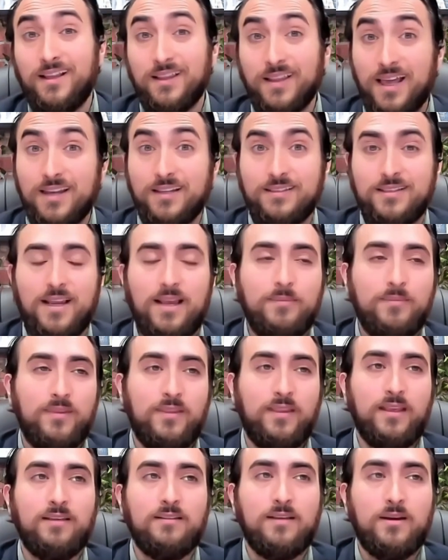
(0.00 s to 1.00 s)
A lot of times
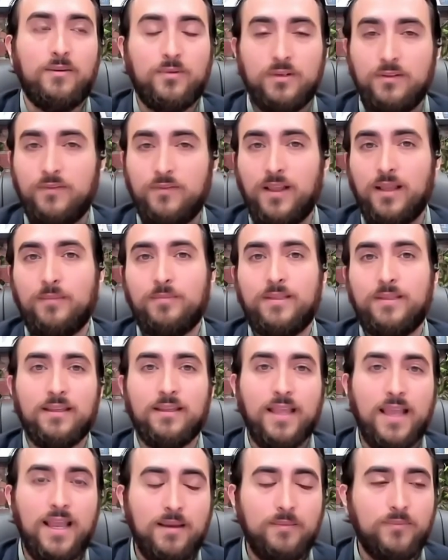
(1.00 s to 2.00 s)
things that were developed
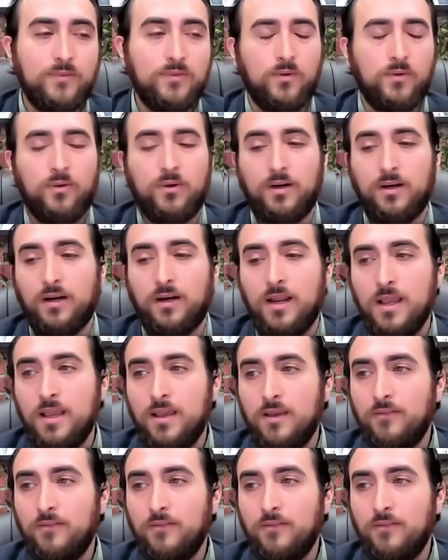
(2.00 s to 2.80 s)
in labs or